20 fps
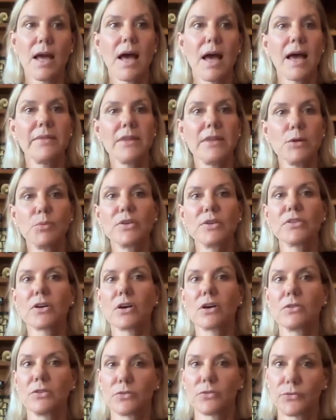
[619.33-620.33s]
And it was
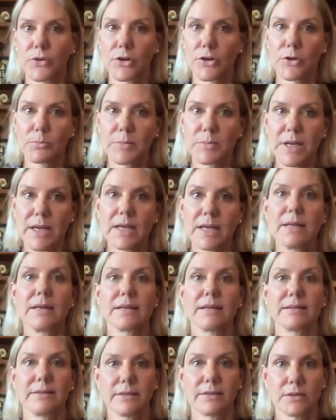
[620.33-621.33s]
confirmed in a
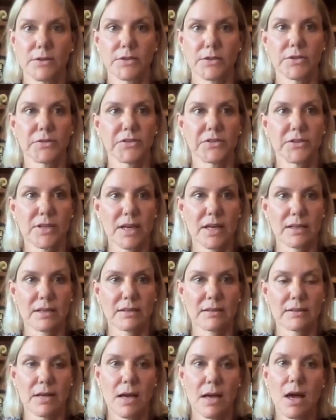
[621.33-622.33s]
series of
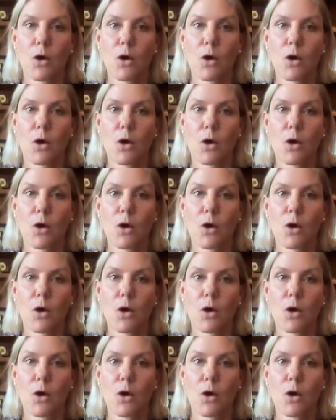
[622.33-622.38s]
studies.